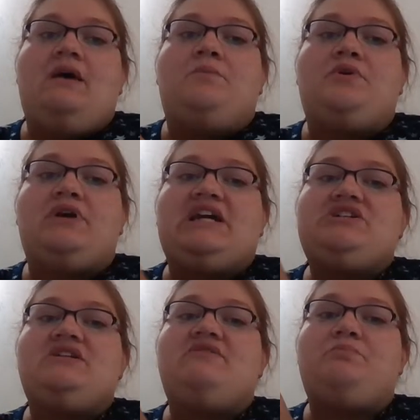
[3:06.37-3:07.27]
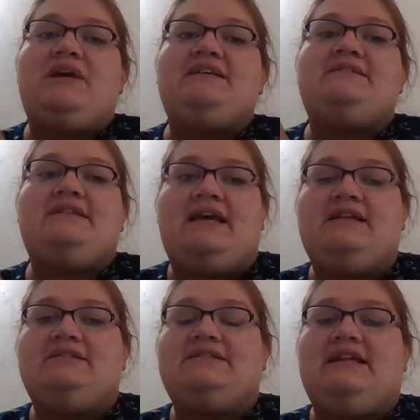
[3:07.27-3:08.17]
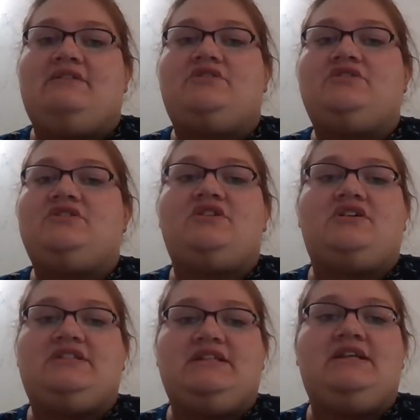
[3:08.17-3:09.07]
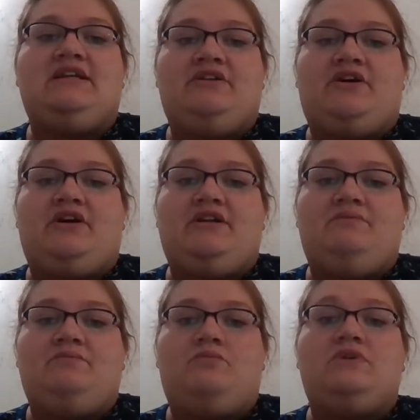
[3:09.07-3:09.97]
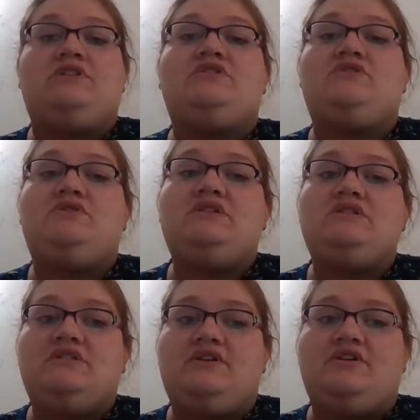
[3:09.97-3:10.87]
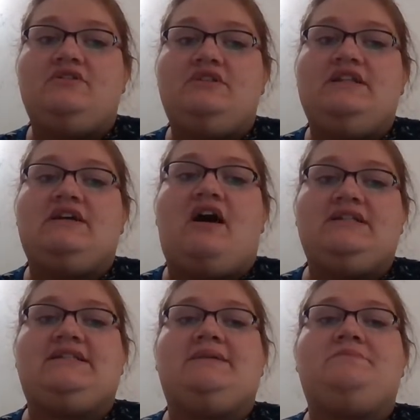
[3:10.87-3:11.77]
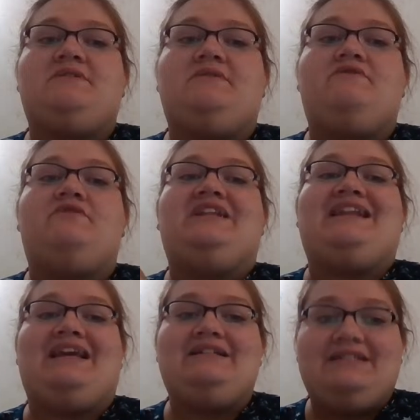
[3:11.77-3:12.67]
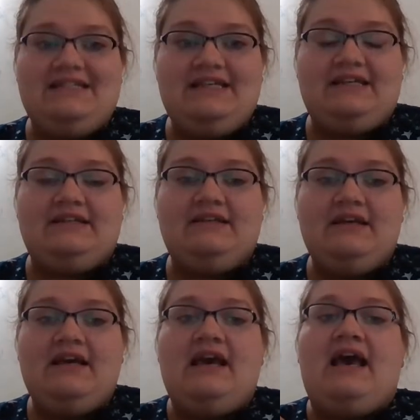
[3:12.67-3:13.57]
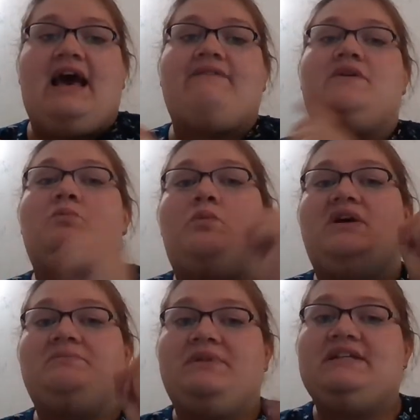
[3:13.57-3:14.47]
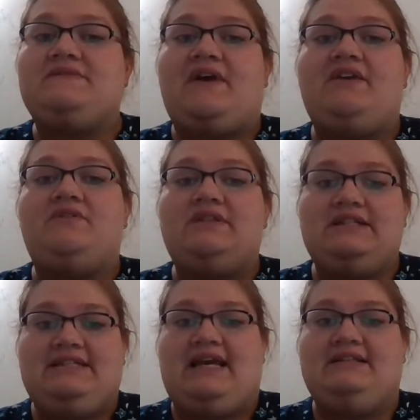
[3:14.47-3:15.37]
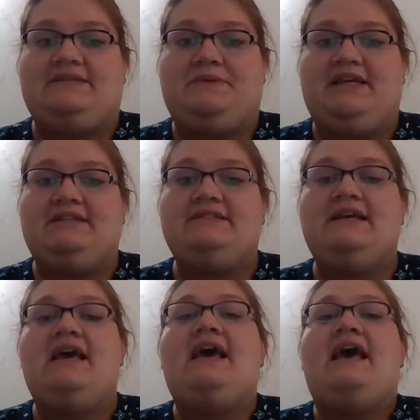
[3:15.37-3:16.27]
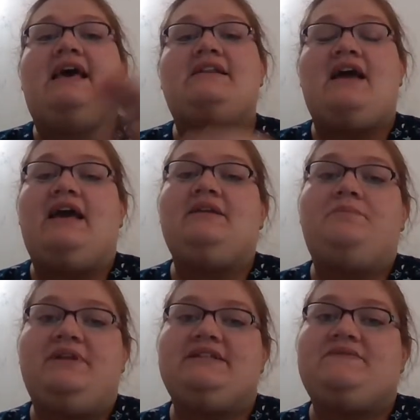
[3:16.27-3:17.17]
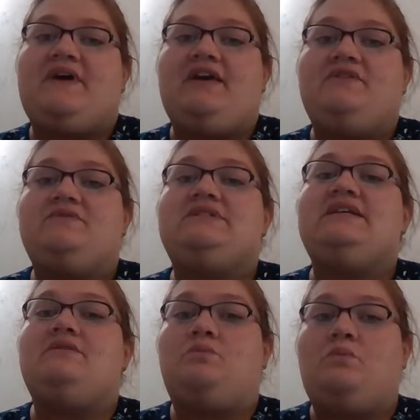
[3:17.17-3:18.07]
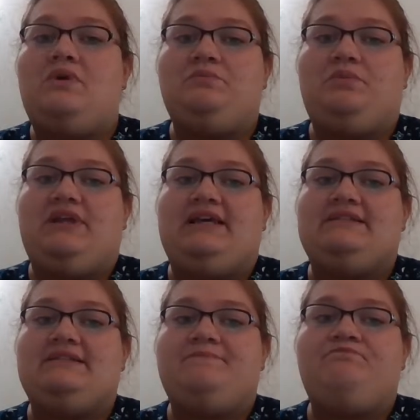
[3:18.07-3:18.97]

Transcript: Progression of base 10 standards starts in kindergarten, where the students learn the concepts of 19 having 1 place value in the tens place and 9 place values in the 1 place.